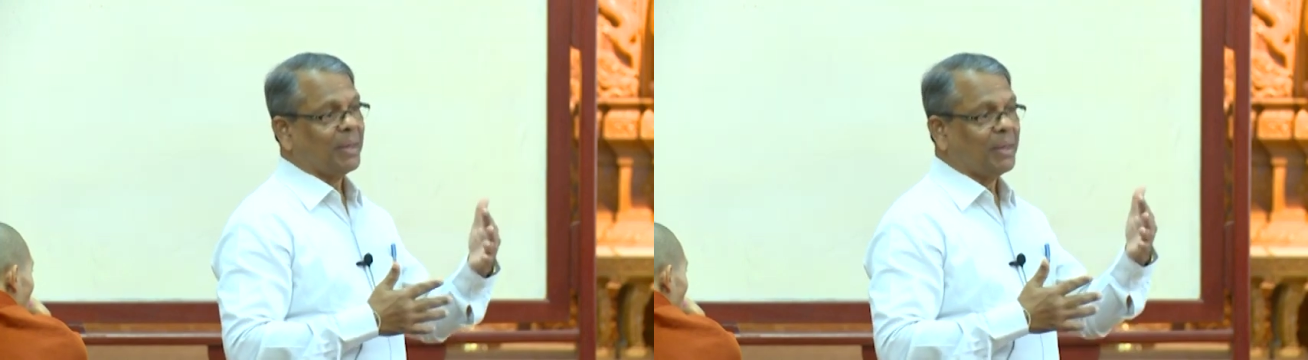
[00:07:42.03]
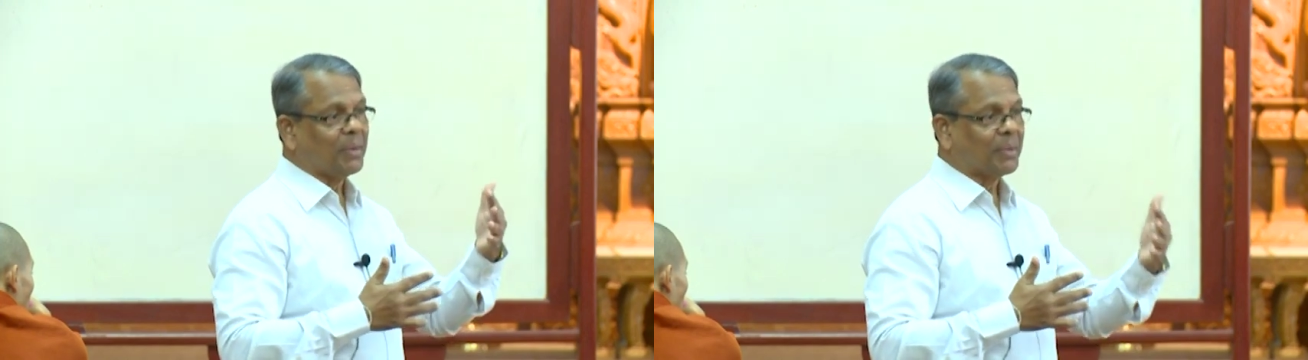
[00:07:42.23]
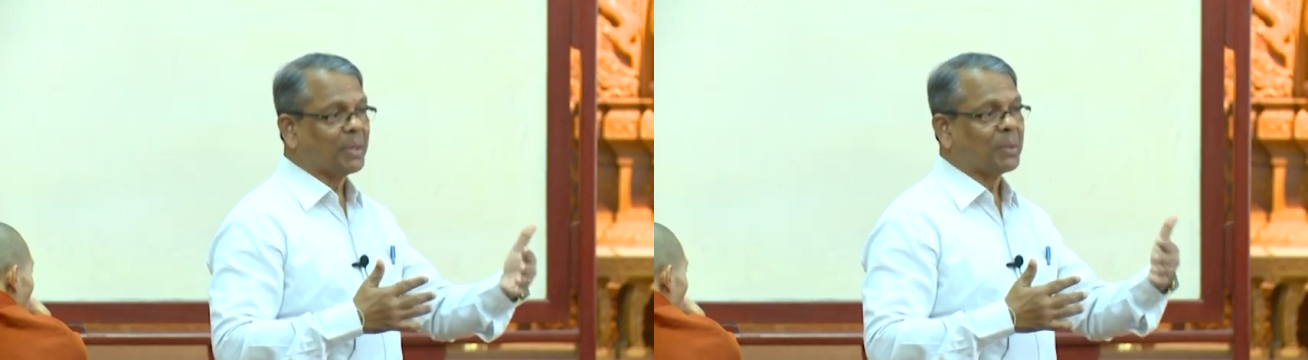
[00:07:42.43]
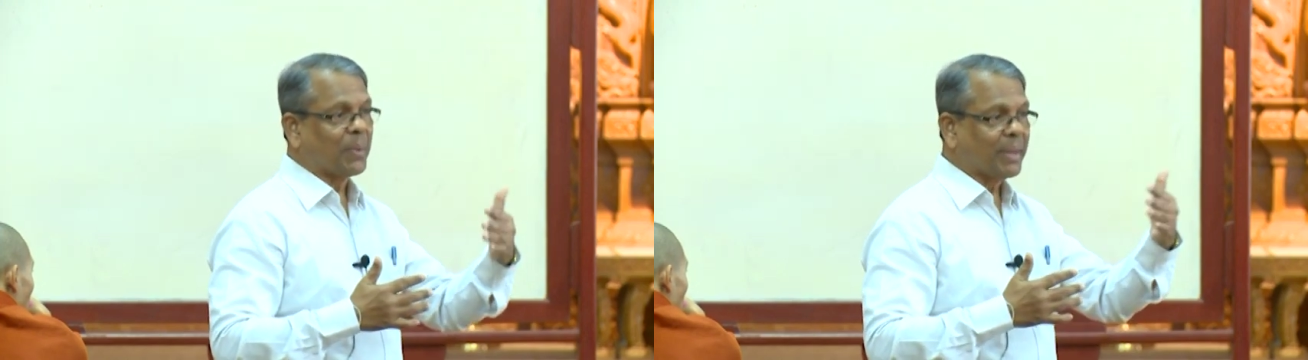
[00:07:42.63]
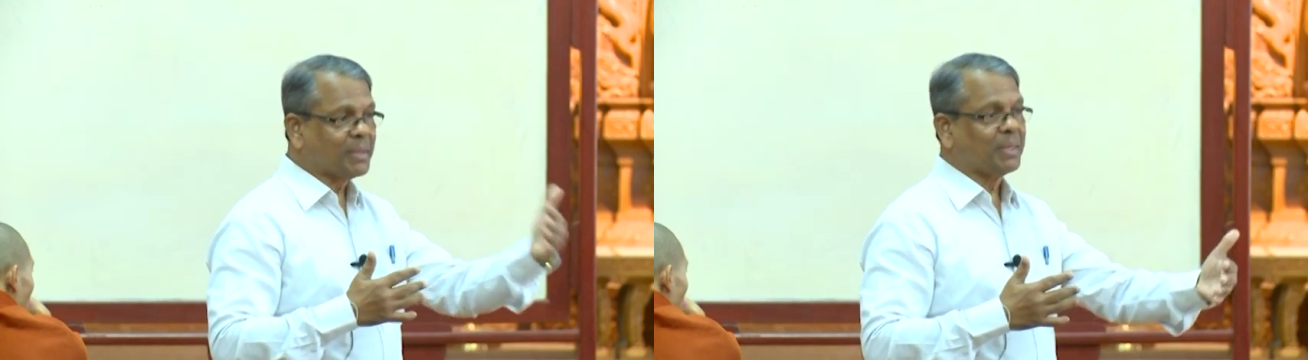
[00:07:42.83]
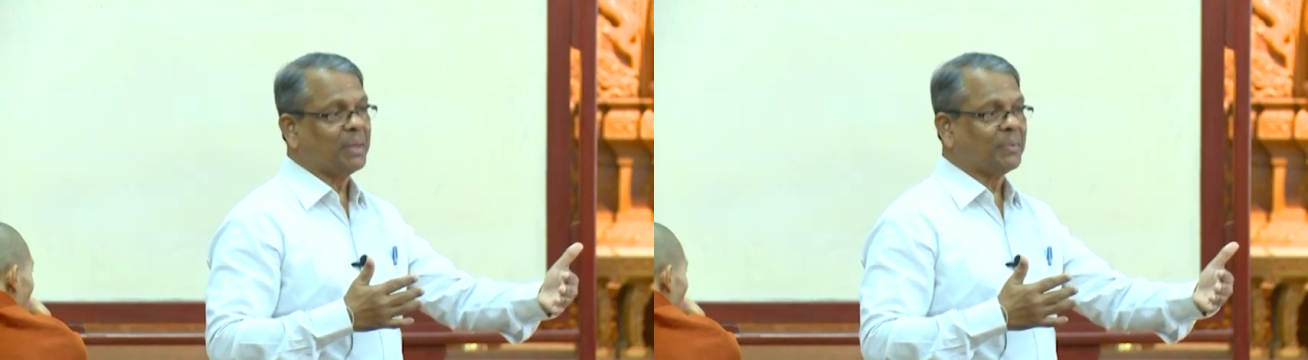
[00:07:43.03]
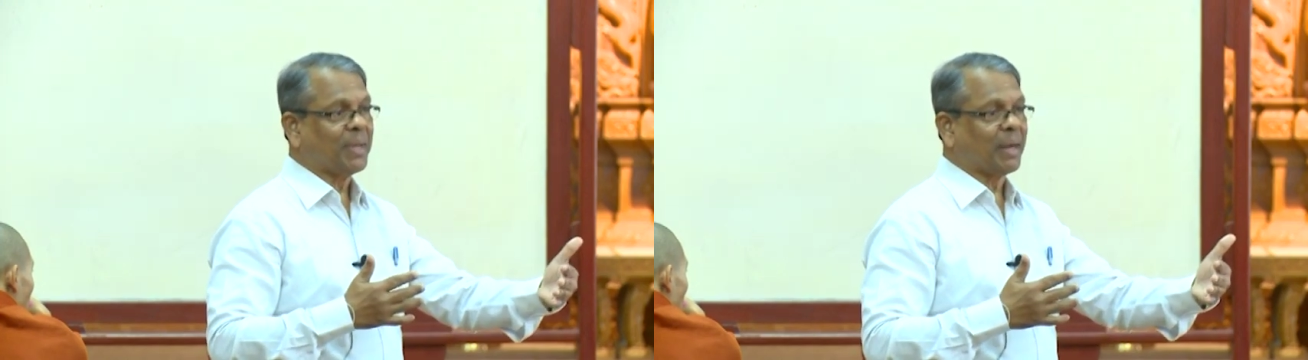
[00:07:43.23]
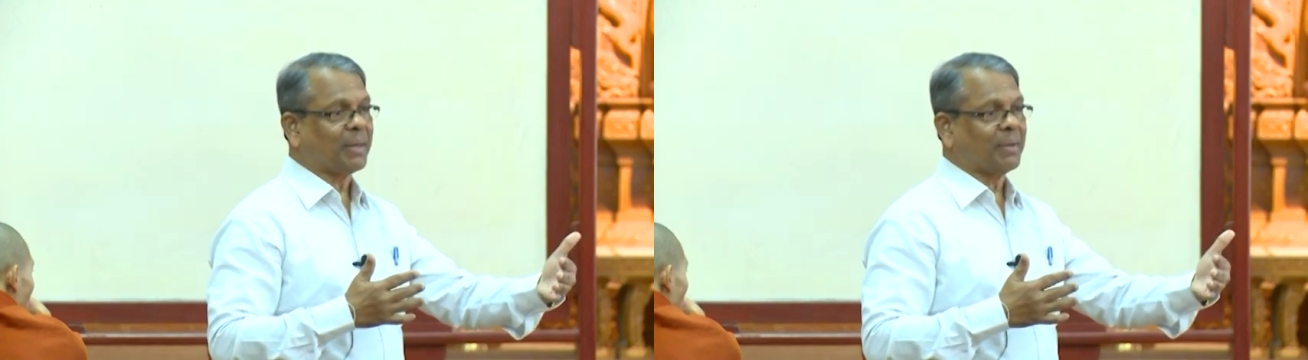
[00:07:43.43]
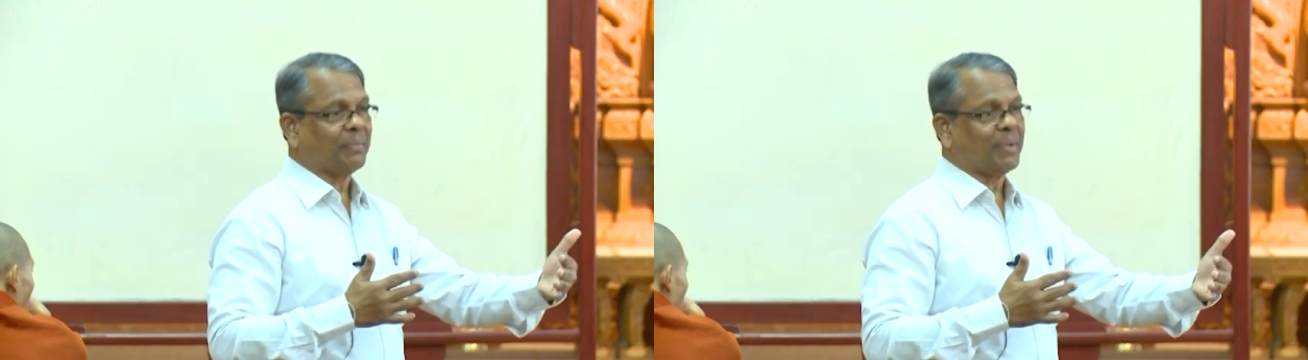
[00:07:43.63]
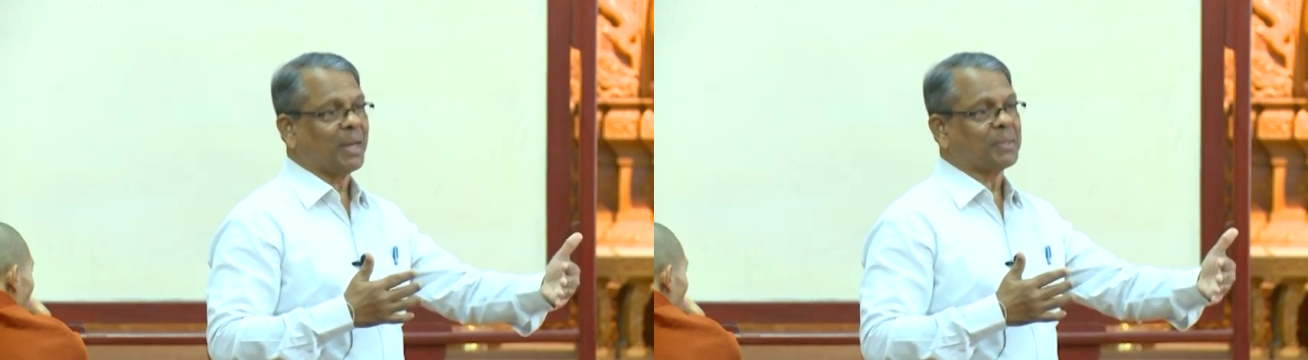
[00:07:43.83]
in order to achieve that,
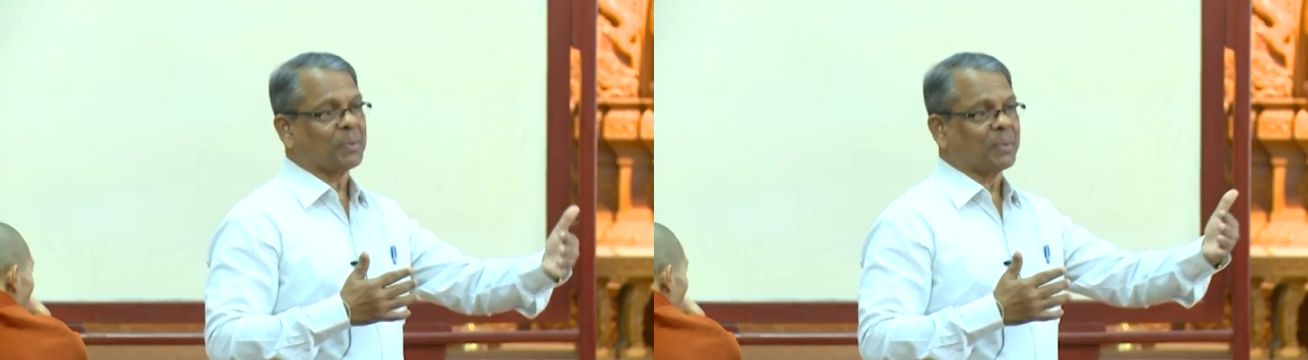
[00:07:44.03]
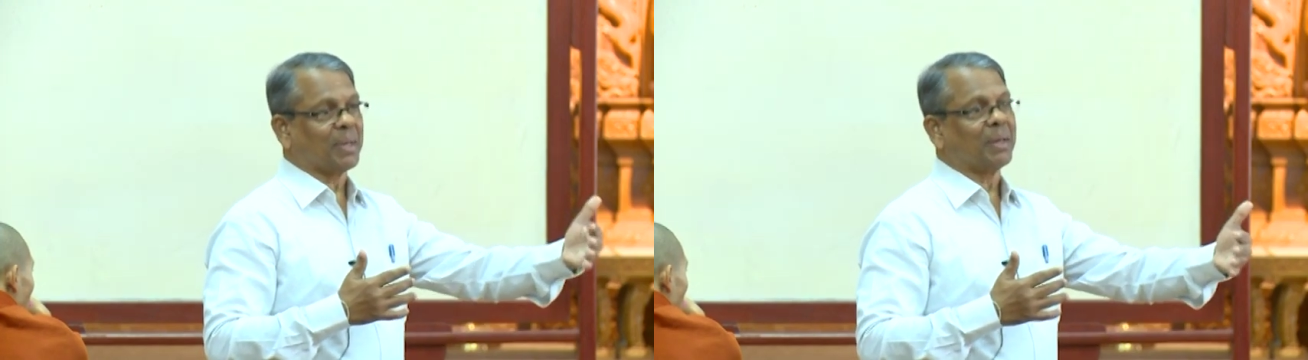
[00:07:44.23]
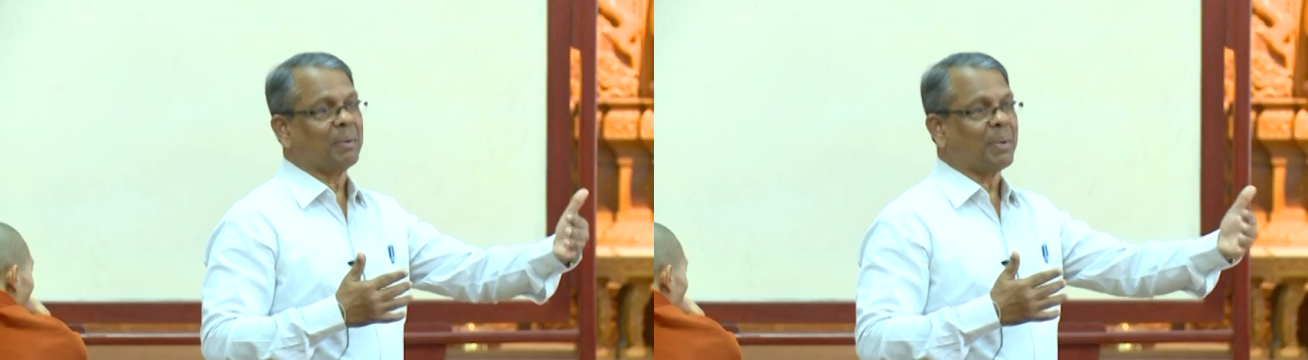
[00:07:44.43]
we are talking